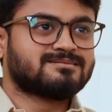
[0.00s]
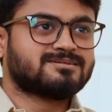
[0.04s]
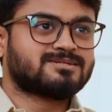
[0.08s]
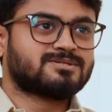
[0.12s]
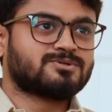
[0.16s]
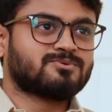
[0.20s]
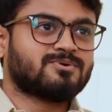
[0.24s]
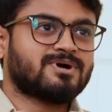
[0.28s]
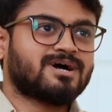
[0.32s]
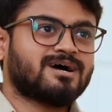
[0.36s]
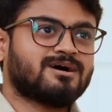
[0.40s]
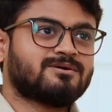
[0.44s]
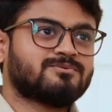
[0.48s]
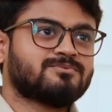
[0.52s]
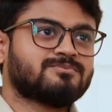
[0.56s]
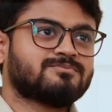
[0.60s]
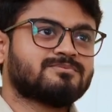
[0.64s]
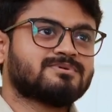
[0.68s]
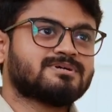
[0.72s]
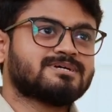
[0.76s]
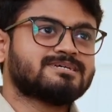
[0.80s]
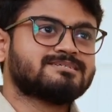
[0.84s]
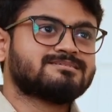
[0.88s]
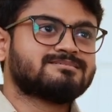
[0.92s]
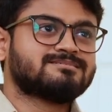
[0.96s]
to have
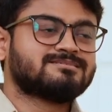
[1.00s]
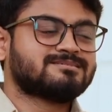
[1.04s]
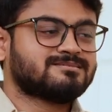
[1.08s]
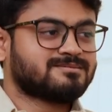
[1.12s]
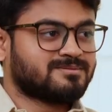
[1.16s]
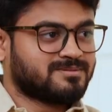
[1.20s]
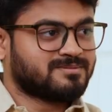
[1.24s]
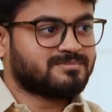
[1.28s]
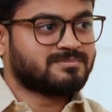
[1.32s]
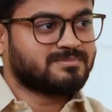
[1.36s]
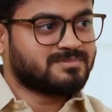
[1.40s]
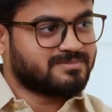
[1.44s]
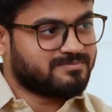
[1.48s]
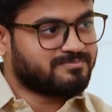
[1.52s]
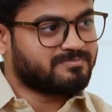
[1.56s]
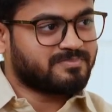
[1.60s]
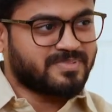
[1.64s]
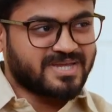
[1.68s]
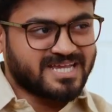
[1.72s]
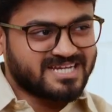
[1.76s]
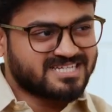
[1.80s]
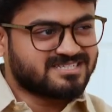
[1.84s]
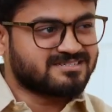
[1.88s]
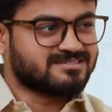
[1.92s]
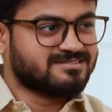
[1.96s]
is
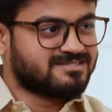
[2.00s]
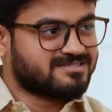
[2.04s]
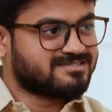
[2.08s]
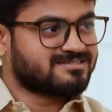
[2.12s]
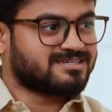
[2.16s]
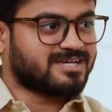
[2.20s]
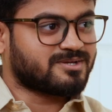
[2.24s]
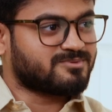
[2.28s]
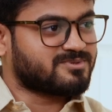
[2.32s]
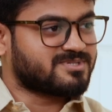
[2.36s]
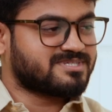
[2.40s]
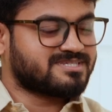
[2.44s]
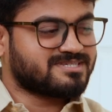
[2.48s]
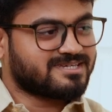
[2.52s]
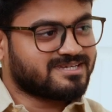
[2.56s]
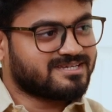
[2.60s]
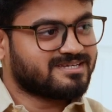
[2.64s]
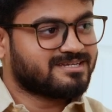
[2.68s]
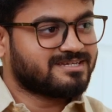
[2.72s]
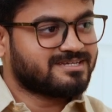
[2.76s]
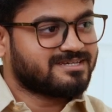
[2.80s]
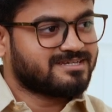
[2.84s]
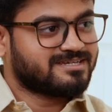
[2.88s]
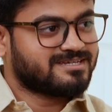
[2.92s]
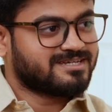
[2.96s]
patience, I would say,
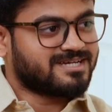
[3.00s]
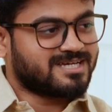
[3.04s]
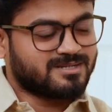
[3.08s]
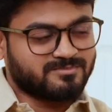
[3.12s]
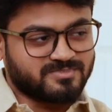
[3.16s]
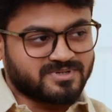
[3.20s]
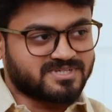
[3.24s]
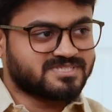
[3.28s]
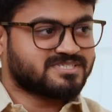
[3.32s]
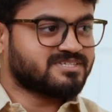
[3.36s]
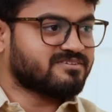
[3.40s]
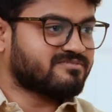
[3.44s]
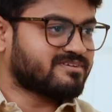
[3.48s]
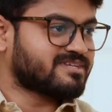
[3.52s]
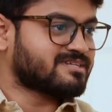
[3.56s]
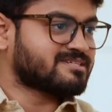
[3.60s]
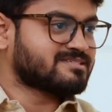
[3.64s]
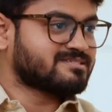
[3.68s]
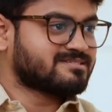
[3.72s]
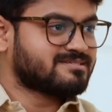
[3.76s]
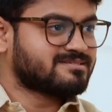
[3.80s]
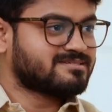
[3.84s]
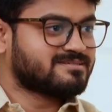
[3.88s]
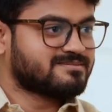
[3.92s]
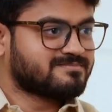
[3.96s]
and
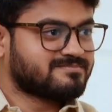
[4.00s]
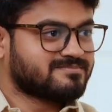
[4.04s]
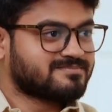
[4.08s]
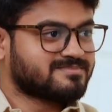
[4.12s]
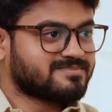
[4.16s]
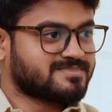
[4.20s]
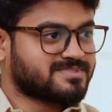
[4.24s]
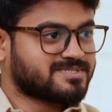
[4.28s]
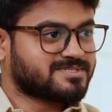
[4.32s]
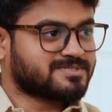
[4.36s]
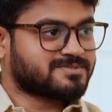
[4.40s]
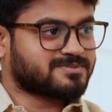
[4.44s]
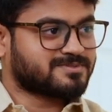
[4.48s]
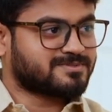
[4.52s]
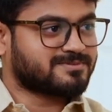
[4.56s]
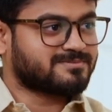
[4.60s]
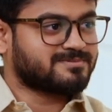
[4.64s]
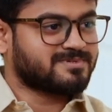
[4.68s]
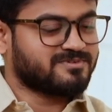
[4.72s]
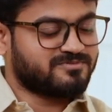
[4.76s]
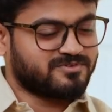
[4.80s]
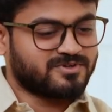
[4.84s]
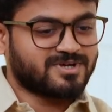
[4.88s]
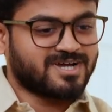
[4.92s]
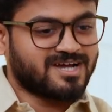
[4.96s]
perseverance. So
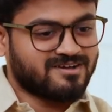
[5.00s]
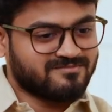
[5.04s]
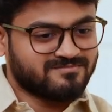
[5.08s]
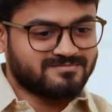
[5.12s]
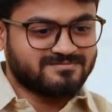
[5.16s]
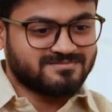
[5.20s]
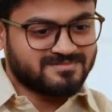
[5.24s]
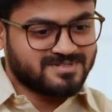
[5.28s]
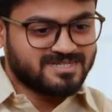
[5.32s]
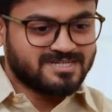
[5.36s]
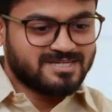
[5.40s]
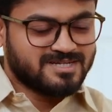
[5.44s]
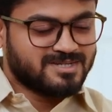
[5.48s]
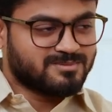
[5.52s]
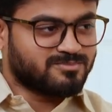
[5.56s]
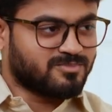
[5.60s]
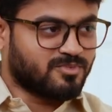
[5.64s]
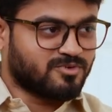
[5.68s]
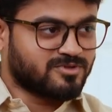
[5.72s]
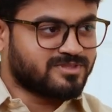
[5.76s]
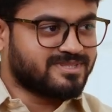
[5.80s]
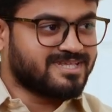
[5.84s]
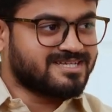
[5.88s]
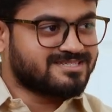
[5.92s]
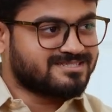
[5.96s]
if you have
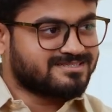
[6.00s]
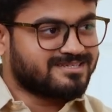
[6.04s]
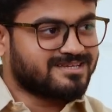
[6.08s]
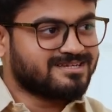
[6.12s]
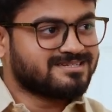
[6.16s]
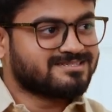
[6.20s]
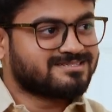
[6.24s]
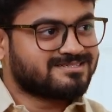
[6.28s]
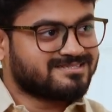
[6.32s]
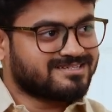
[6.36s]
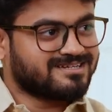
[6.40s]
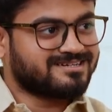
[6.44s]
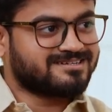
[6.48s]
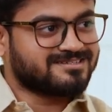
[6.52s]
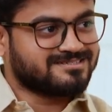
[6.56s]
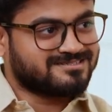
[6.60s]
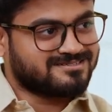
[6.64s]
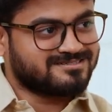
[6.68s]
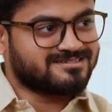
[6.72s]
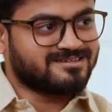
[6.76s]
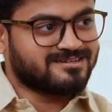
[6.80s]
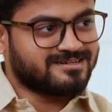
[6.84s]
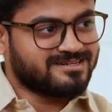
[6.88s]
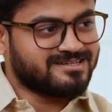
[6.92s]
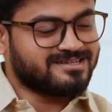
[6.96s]
both these things, it'll
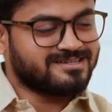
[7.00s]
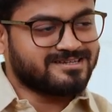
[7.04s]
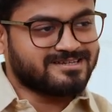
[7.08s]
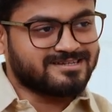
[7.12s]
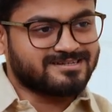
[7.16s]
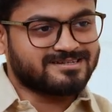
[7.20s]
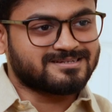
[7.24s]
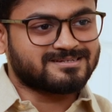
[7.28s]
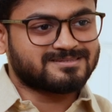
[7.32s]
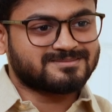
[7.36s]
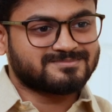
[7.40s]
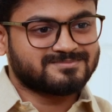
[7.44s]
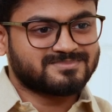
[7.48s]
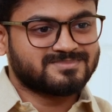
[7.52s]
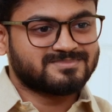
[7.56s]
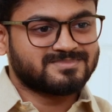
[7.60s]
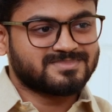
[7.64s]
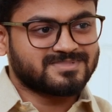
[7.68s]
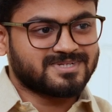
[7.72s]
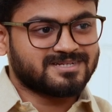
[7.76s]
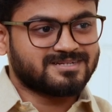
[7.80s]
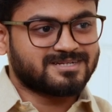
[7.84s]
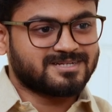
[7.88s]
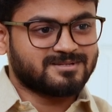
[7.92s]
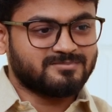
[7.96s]

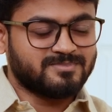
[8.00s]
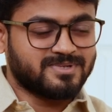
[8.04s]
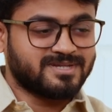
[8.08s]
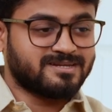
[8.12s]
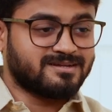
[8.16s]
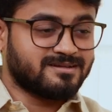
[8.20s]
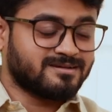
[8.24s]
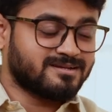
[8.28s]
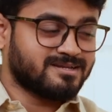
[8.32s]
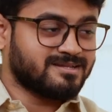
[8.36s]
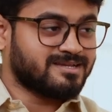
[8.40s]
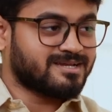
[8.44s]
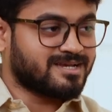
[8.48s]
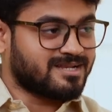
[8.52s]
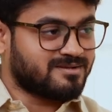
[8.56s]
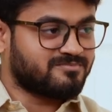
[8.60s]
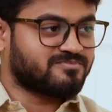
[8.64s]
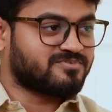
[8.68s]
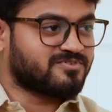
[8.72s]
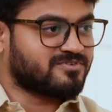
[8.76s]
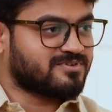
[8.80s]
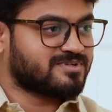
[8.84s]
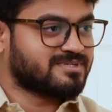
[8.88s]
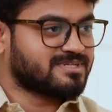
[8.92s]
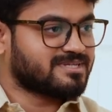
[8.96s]
be really
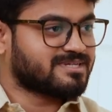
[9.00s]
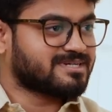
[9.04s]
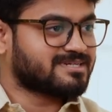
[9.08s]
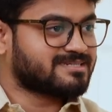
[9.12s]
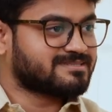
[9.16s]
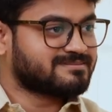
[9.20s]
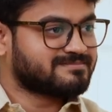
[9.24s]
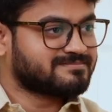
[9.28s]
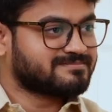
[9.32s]
helpful. Yeah.